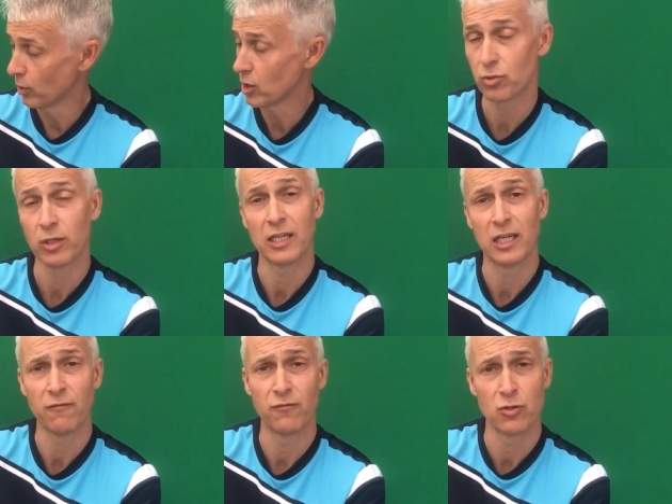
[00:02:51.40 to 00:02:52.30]
we're trying to
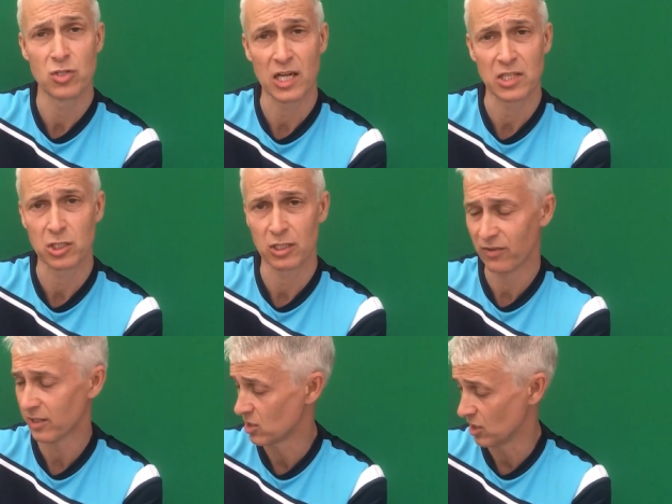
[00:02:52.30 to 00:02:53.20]
gain the first tactical
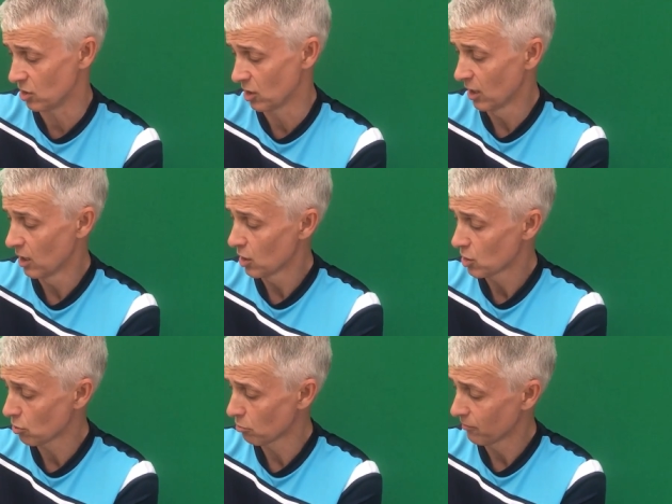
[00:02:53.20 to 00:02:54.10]
advantage.
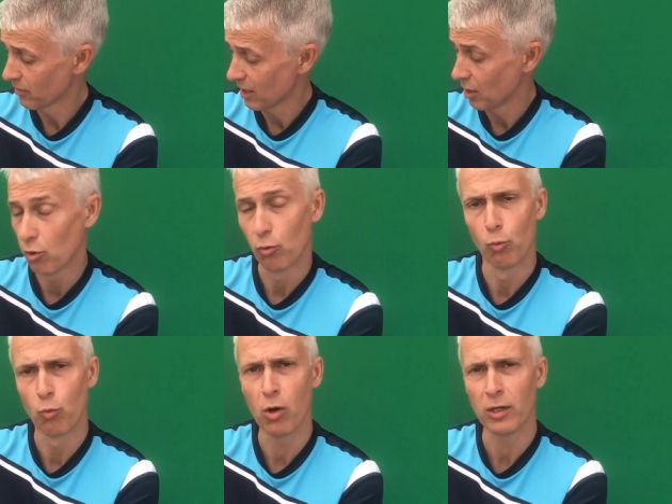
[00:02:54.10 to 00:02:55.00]
So
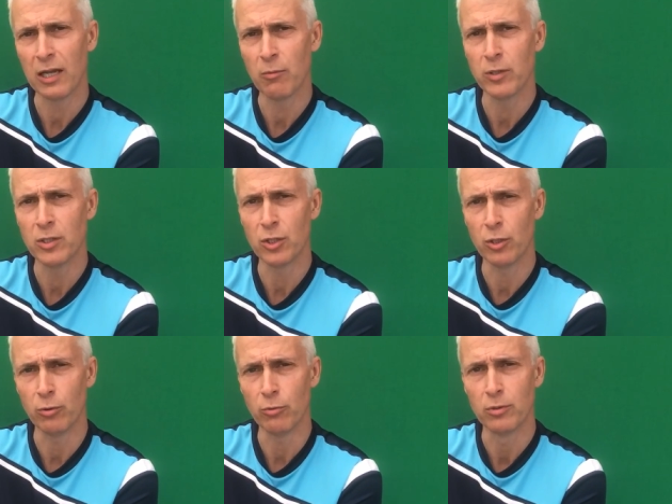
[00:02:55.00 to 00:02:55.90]
what can we
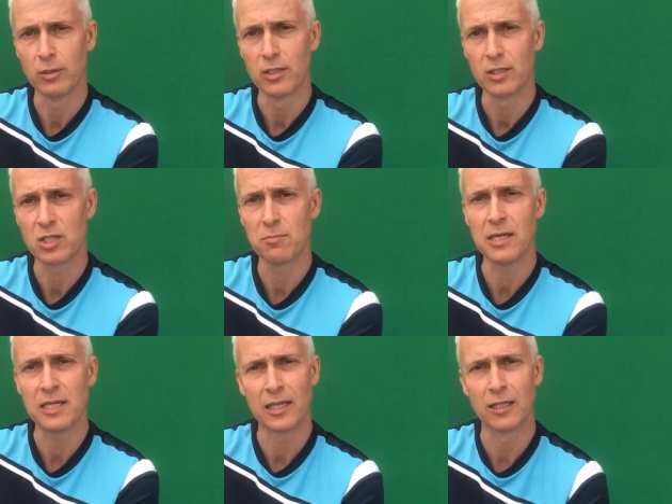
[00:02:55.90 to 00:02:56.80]
do to
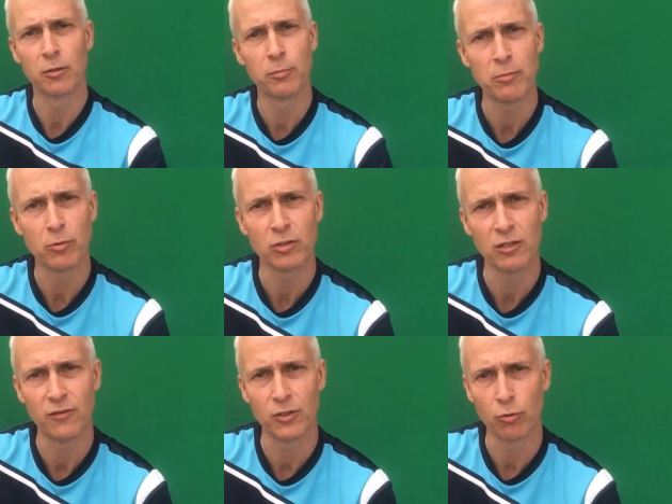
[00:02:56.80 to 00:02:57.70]
make it a little bit more
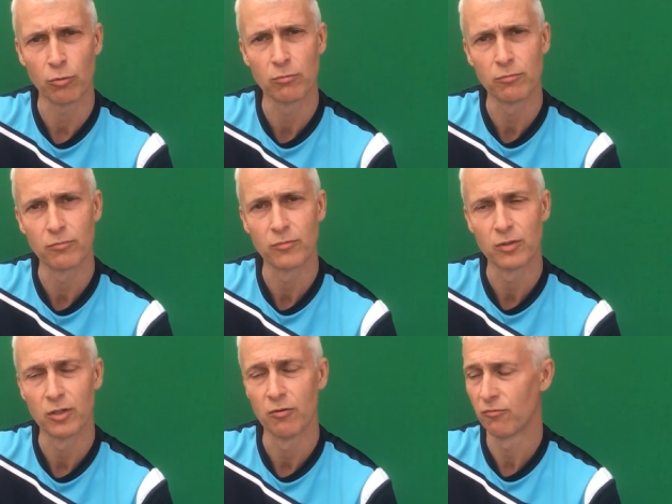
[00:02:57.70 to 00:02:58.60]
difficult
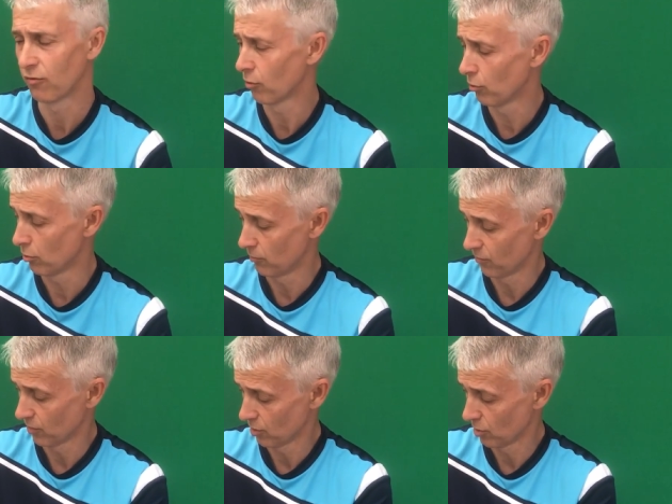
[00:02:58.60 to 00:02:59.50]
for
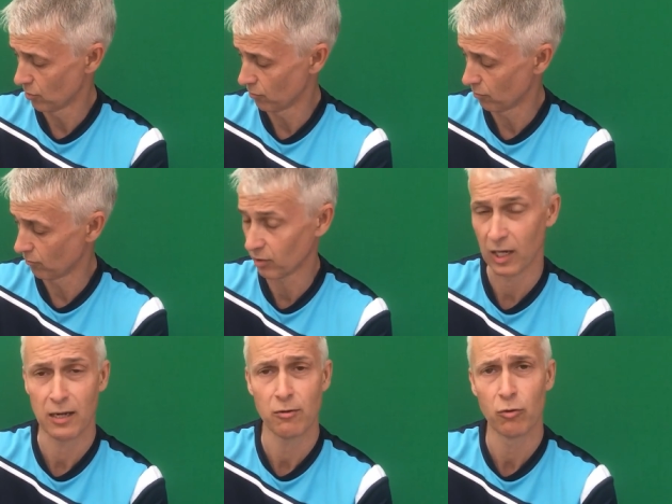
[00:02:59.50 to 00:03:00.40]

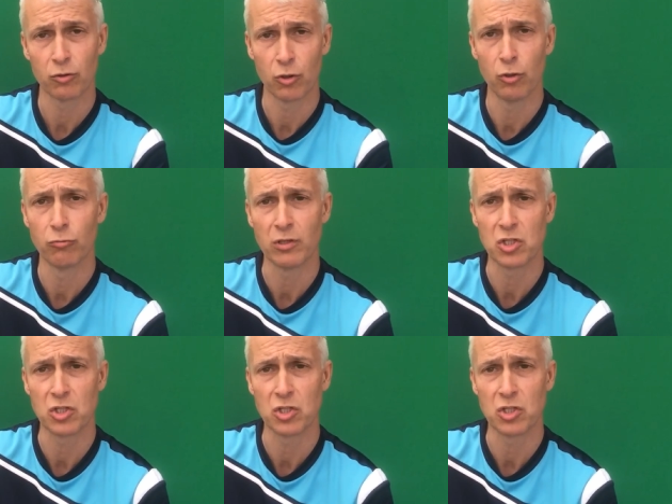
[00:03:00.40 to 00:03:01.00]
guy or girl